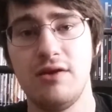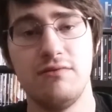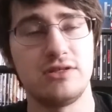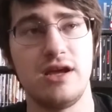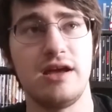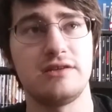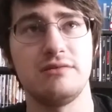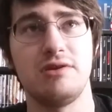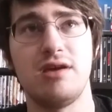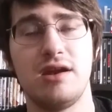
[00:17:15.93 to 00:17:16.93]
which I
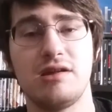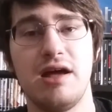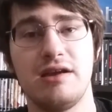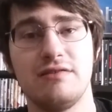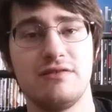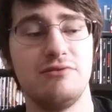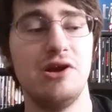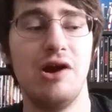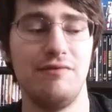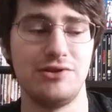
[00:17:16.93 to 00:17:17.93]
actually am kind of glad because we
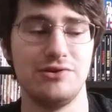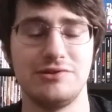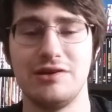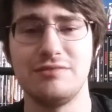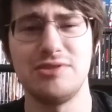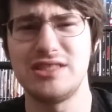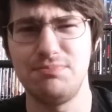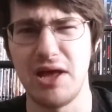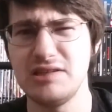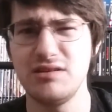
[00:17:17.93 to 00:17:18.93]
don't have a Toys R Us, but
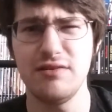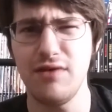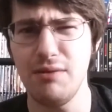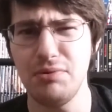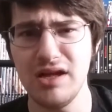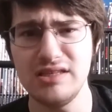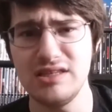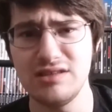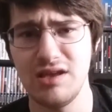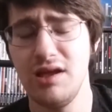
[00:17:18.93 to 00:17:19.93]
Spencer's of all
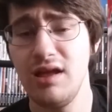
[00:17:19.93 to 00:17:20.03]
places?